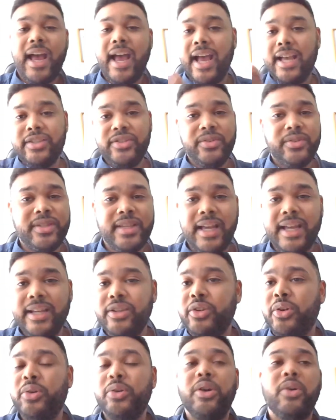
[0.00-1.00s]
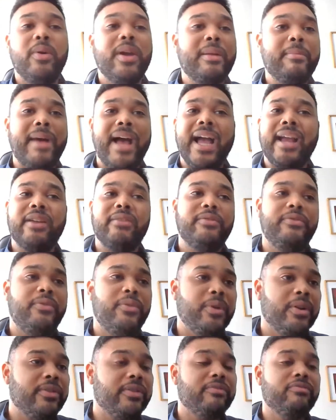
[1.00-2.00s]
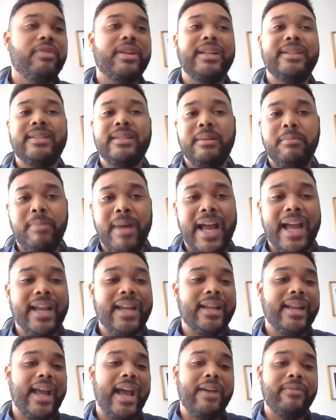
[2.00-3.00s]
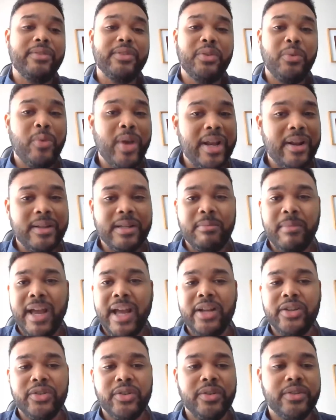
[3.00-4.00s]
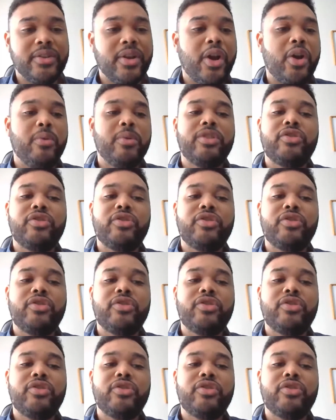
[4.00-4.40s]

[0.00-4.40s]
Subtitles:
As you said, going back and forth and running to the bank and having to wait on the managers,